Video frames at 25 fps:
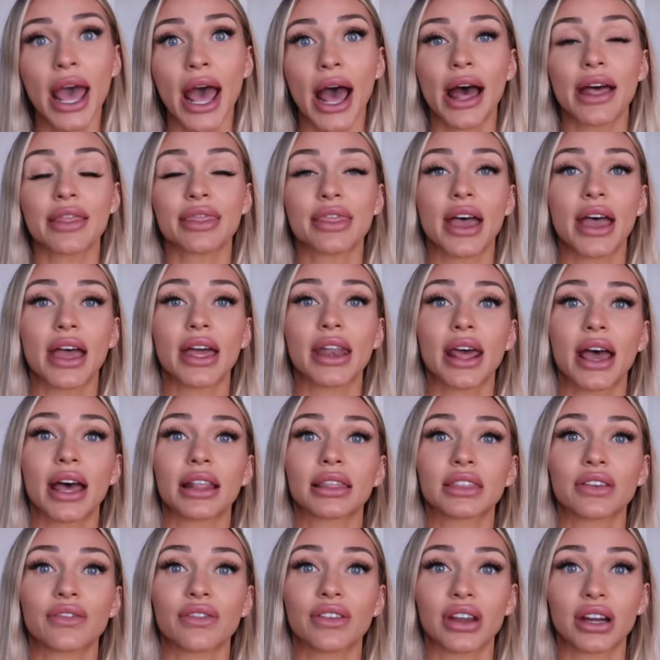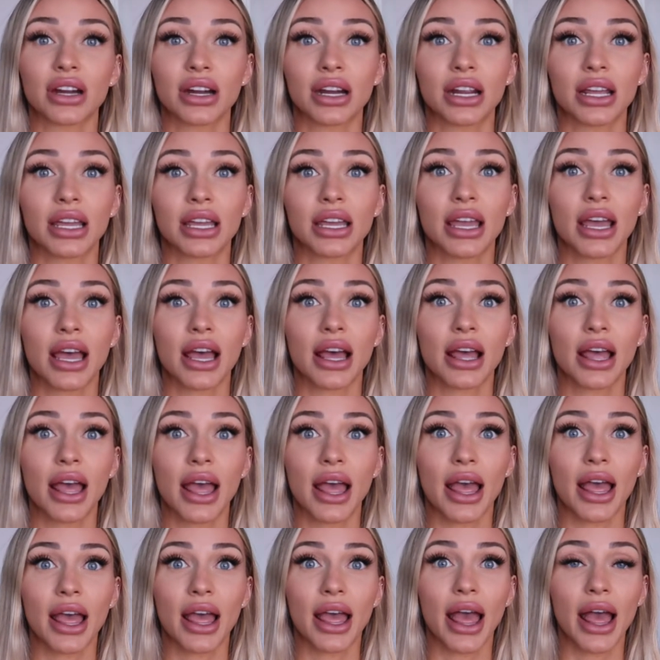and then at the very
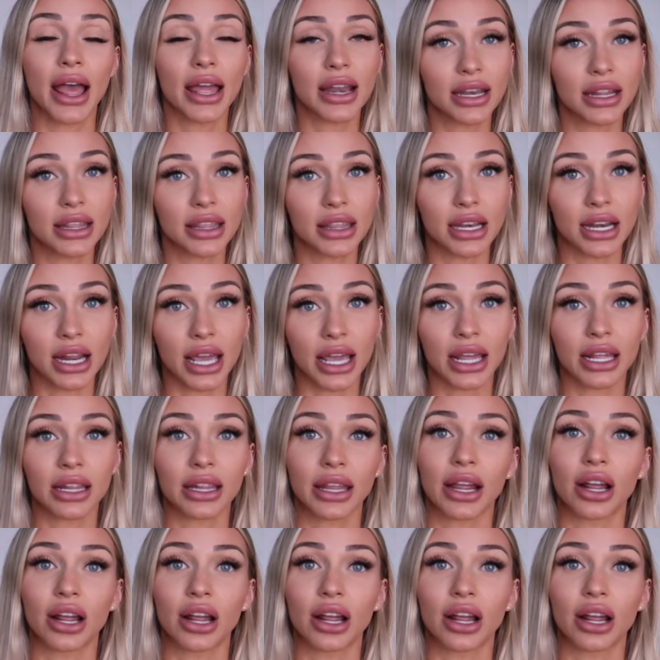end of the night,